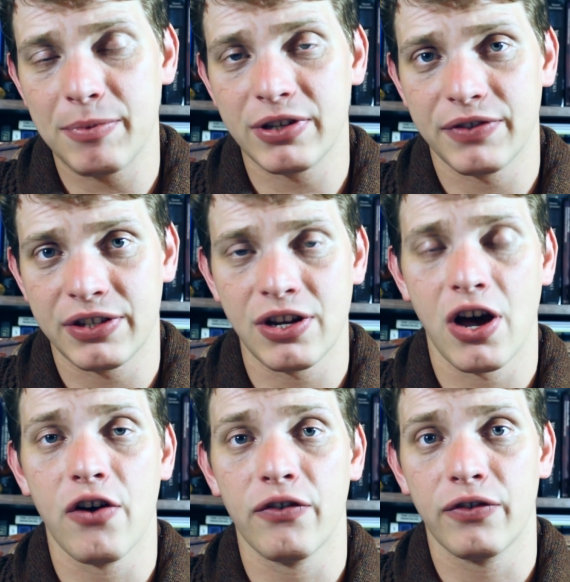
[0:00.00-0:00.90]
members of his
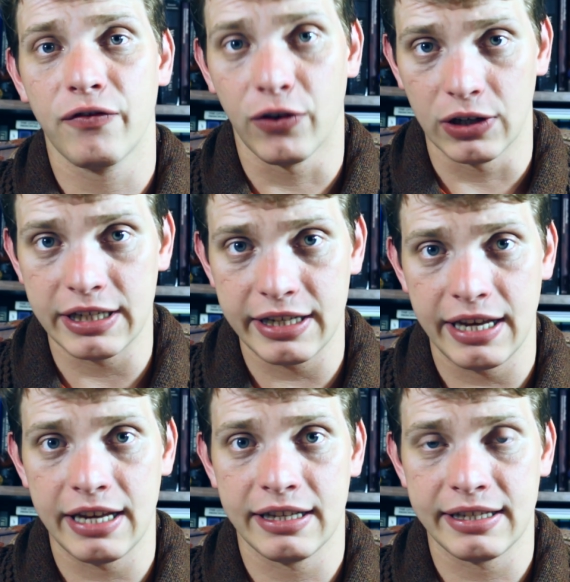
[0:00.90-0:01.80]
staff
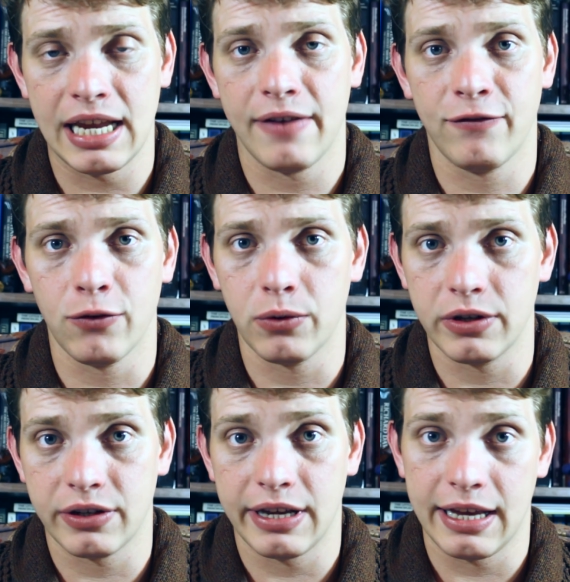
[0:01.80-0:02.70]
volunteered and stepped
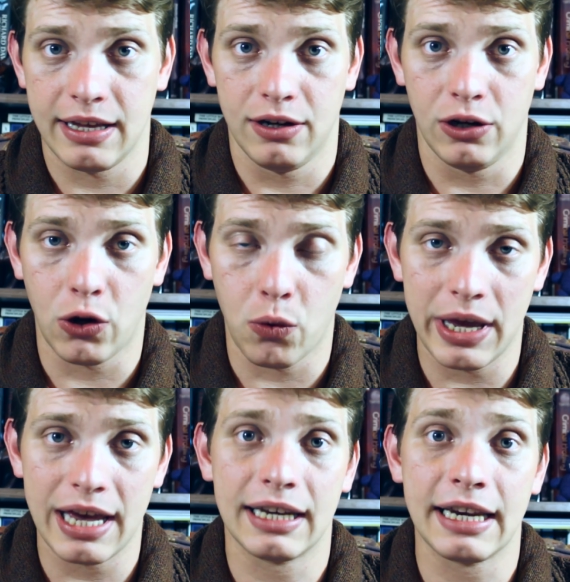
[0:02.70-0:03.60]
forward,
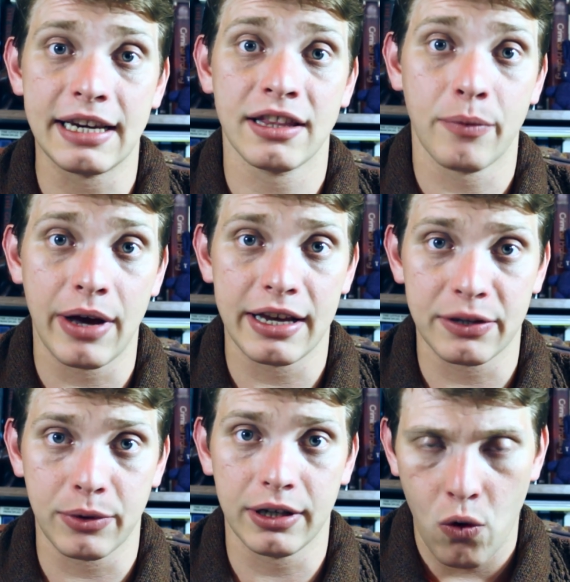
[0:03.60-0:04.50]
Lukwiya leading the way
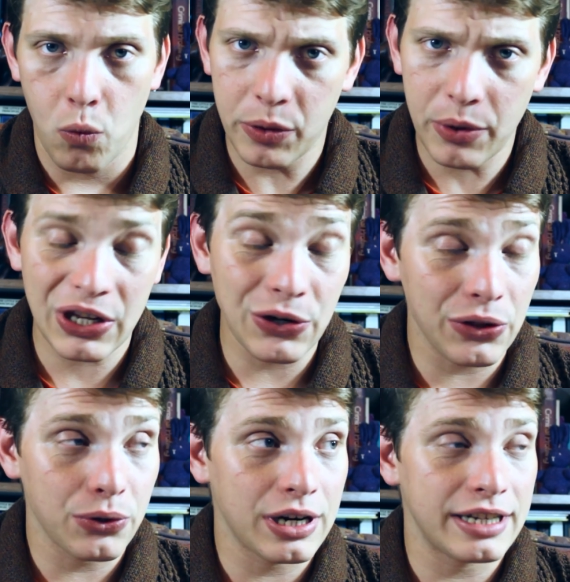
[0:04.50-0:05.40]
as well. When the World
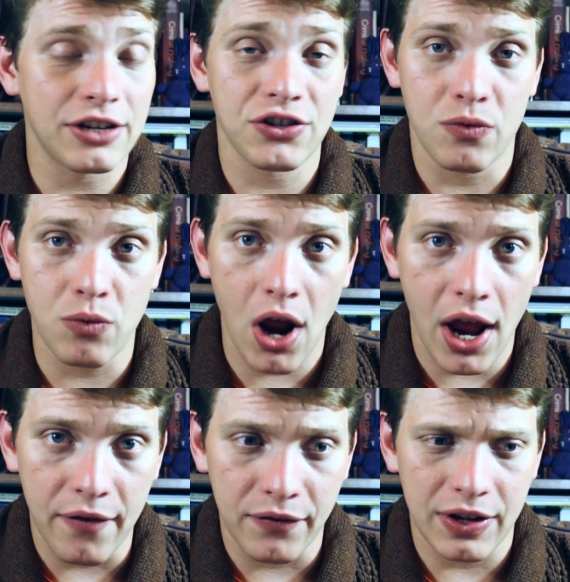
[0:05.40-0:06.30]
Health Organization
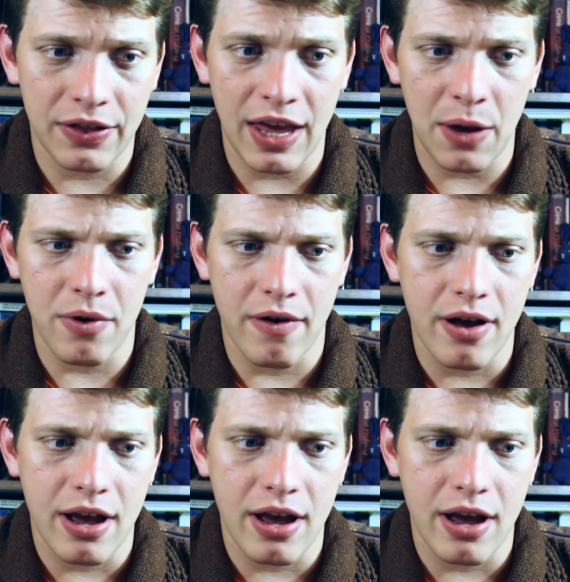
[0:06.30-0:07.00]
arrived, they were